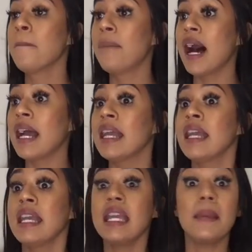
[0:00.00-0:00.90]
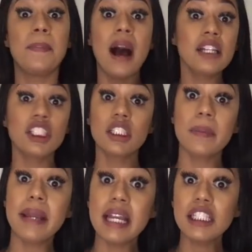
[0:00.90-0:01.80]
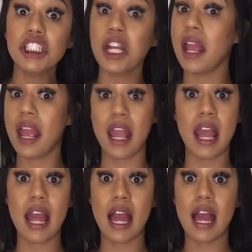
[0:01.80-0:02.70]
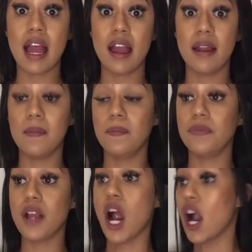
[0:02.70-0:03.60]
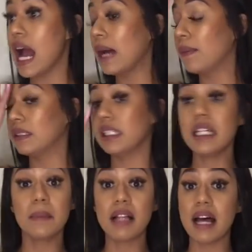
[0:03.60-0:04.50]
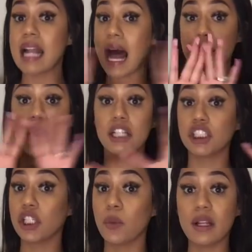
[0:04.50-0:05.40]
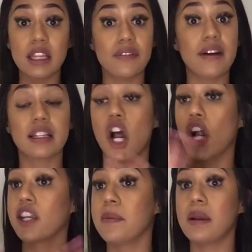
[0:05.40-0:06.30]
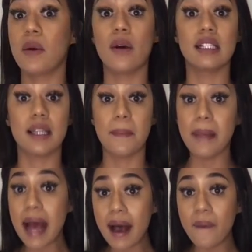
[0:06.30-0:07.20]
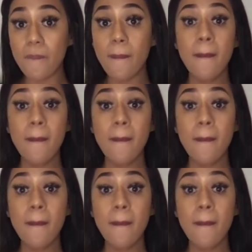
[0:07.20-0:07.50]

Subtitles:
but he punched the bitch and her head was leaking blood. I'm not sure what the fuck the argument was about,